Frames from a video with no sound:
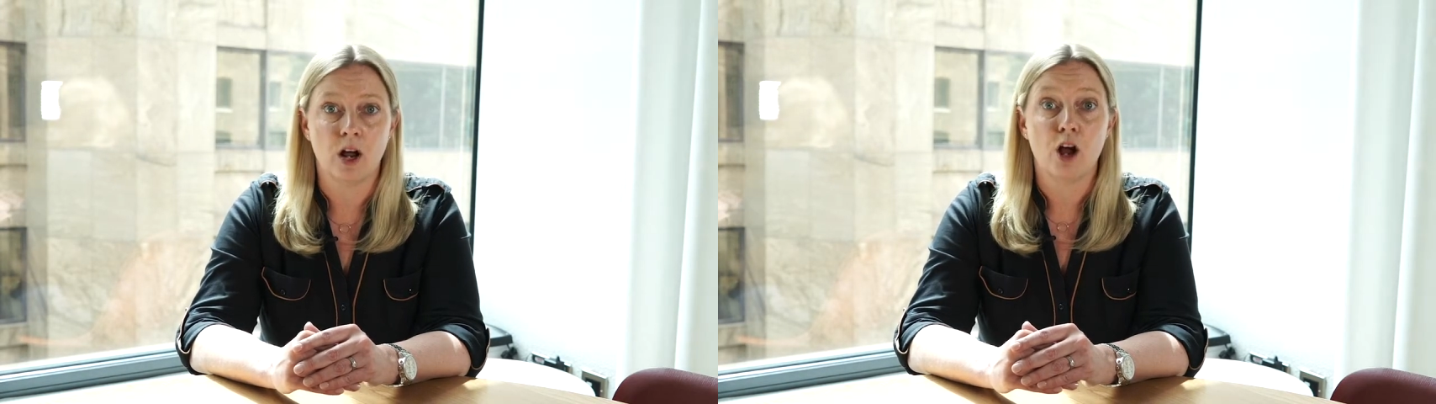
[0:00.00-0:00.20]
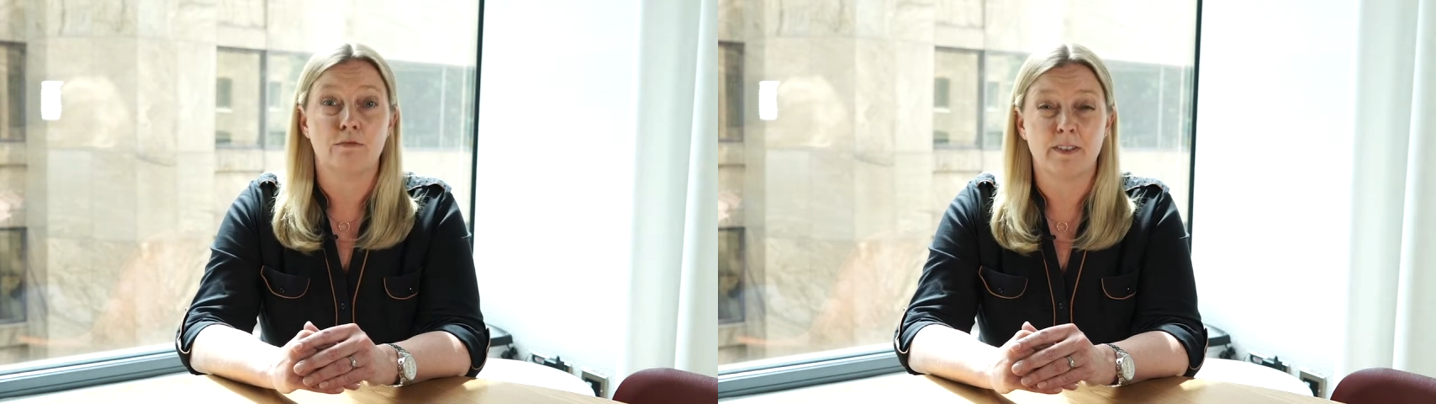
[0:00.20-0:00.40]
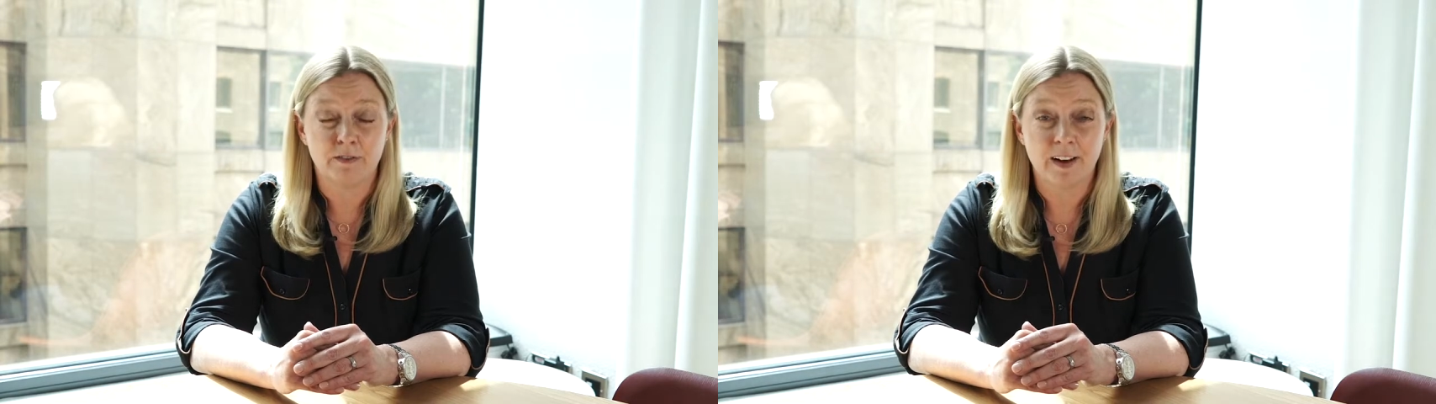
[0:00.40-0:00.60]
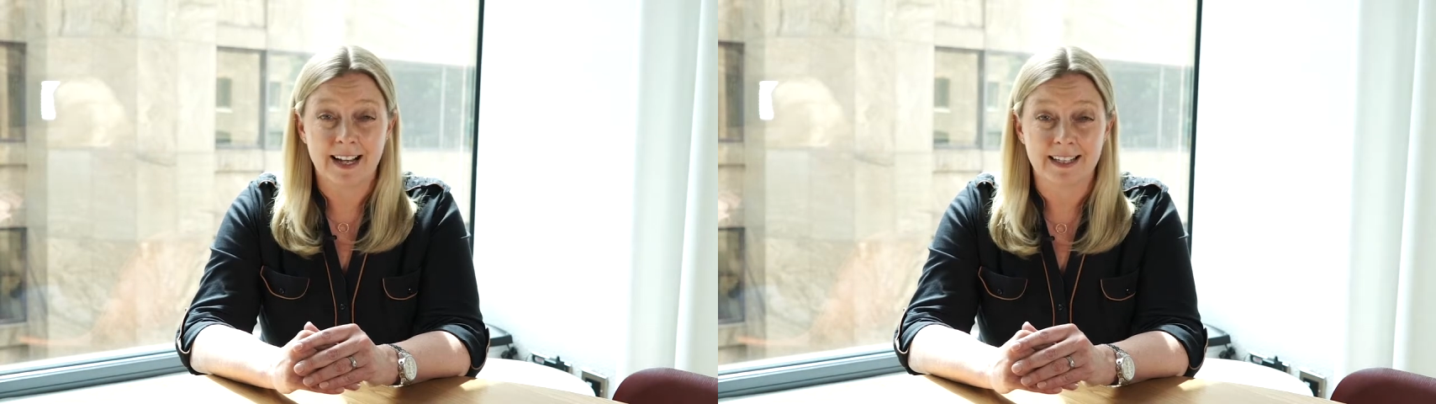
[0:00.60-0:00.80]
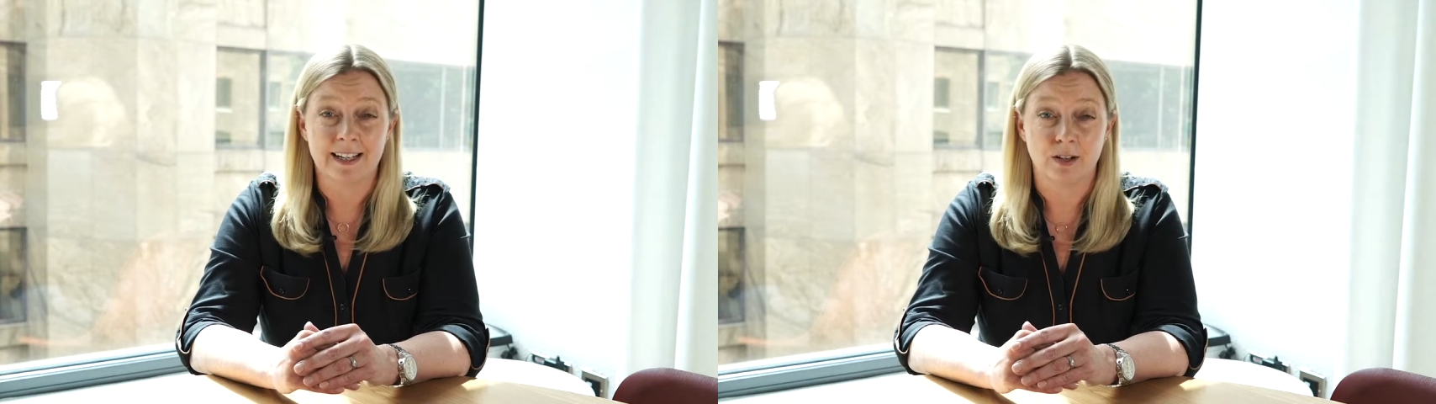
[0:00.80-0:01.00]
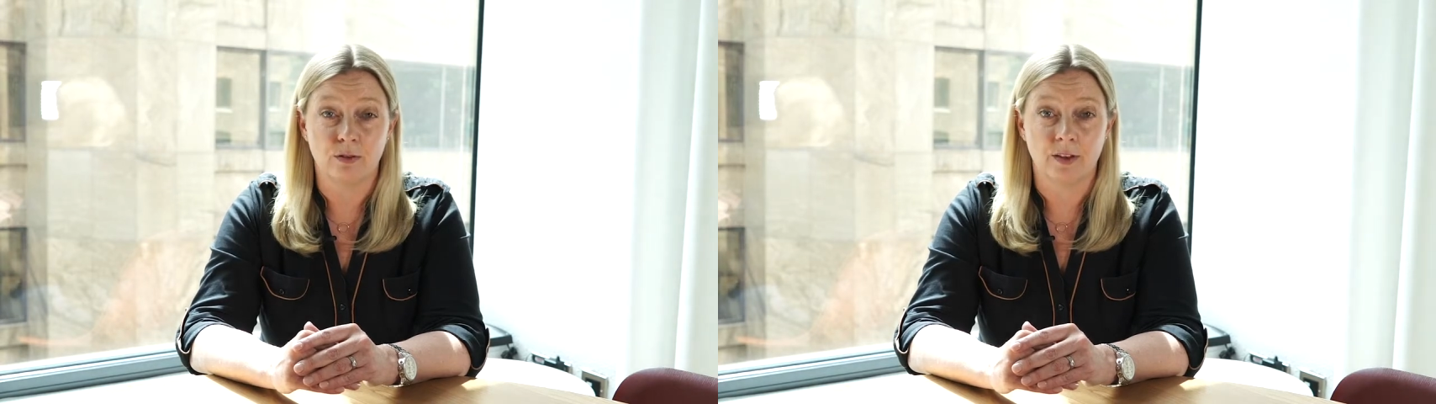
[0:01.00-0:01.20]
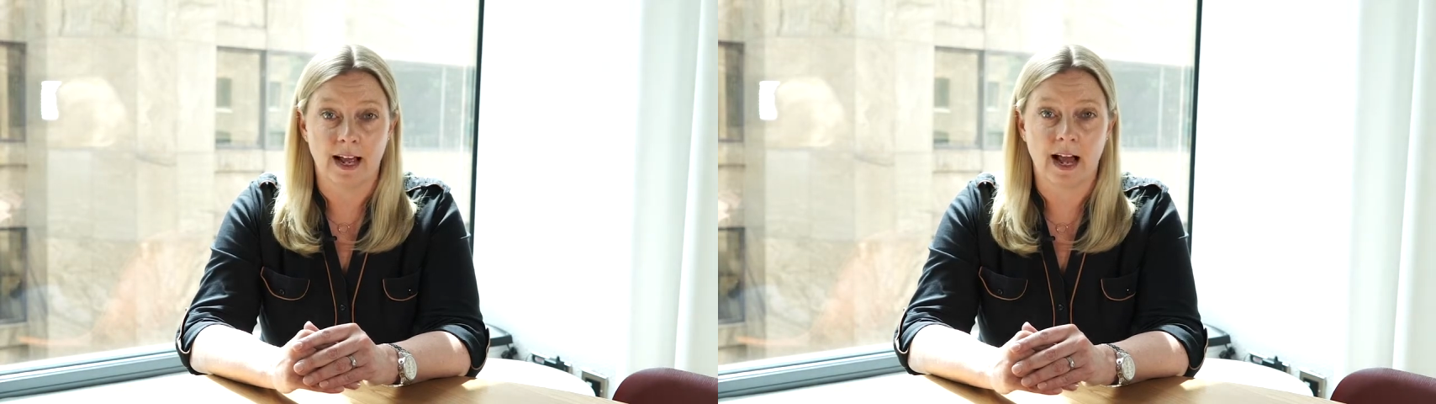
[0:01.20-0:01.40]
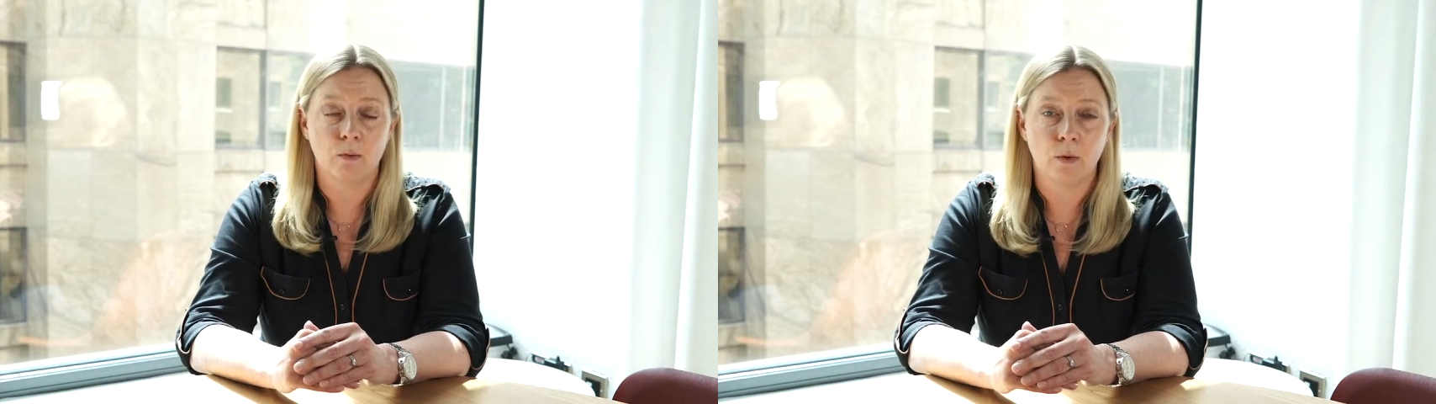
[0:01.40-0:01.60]
reflecting on that
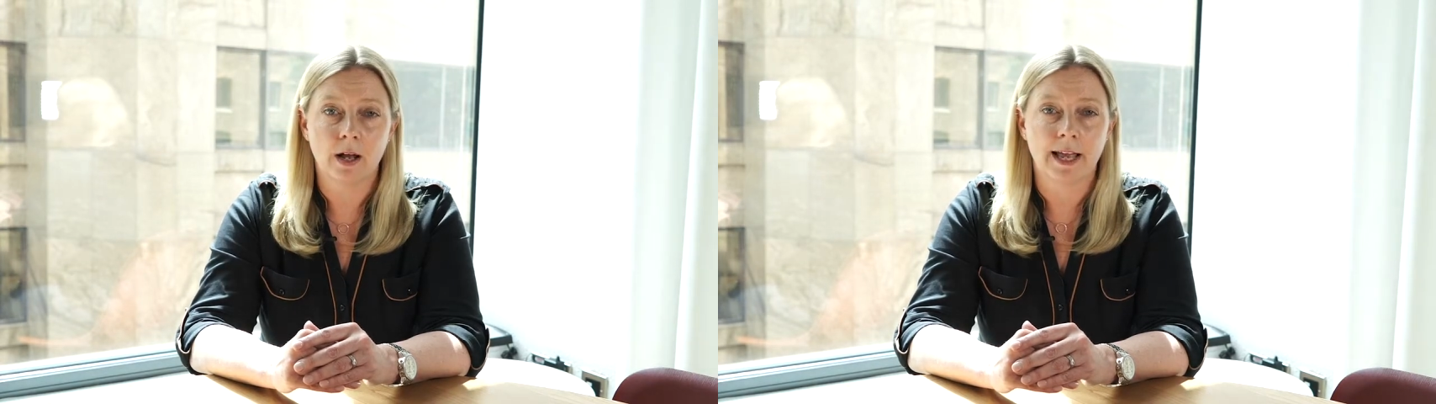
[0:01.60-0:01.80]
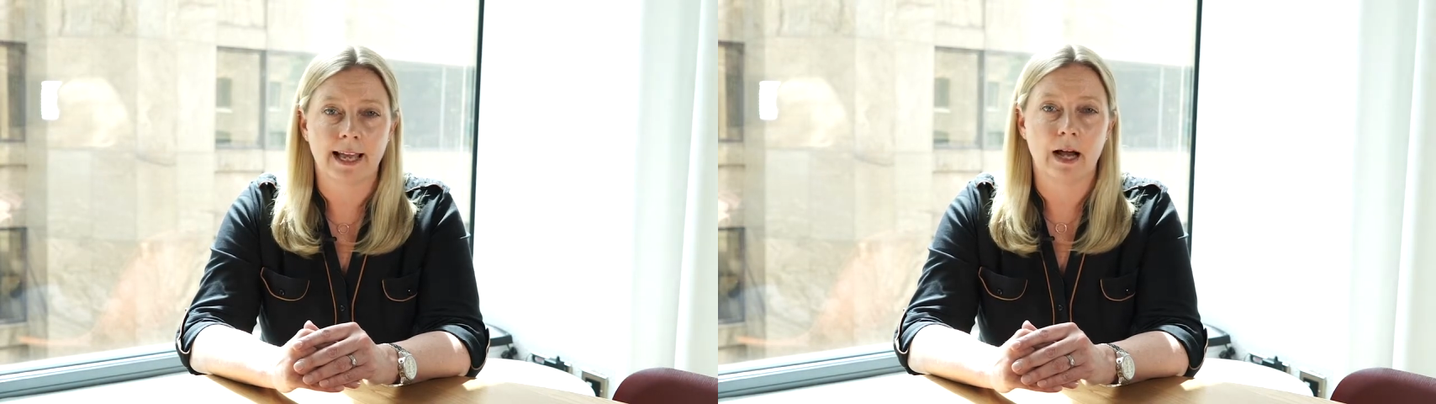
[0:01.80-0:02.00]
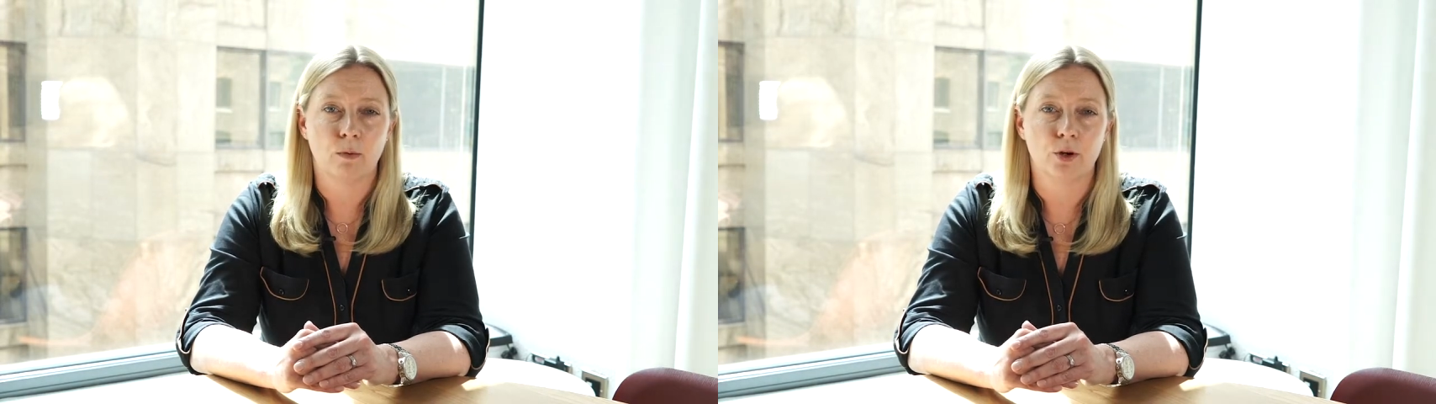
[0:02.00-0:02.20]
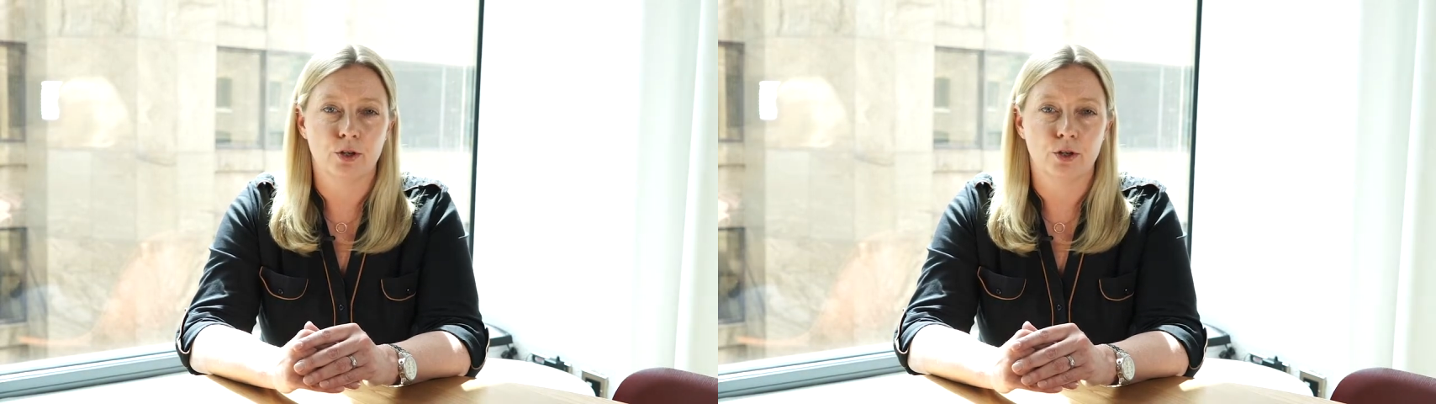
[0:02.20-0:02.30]
and working out what you